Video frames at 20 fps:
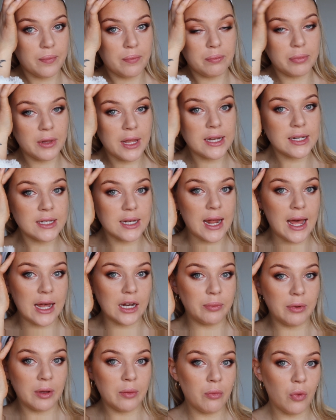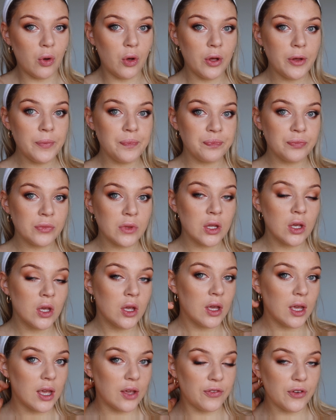blend it out a bit more.
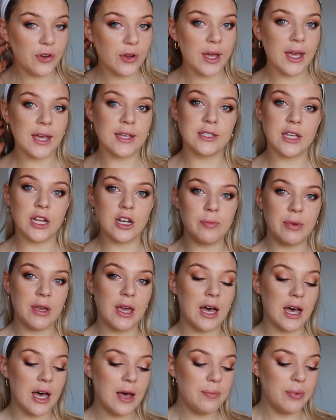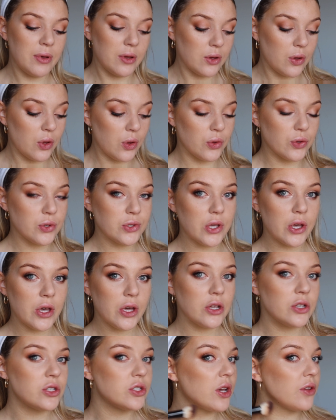If your hair's going to be up,
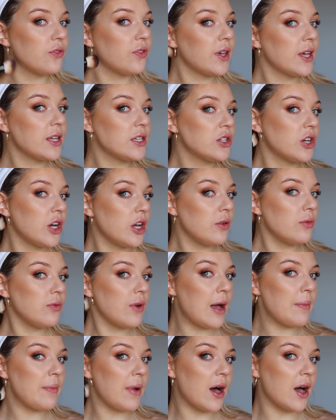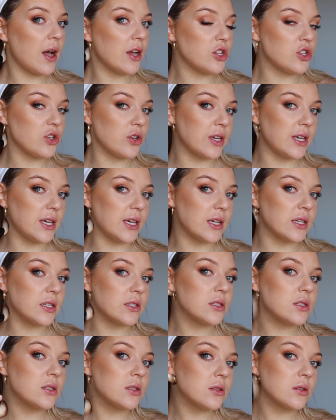also don't forget to go right behind your
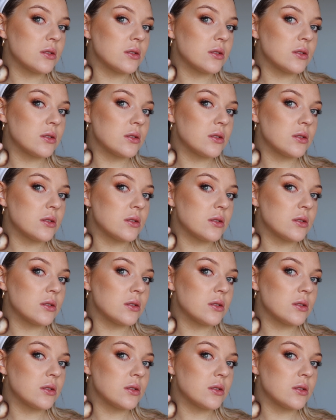ears.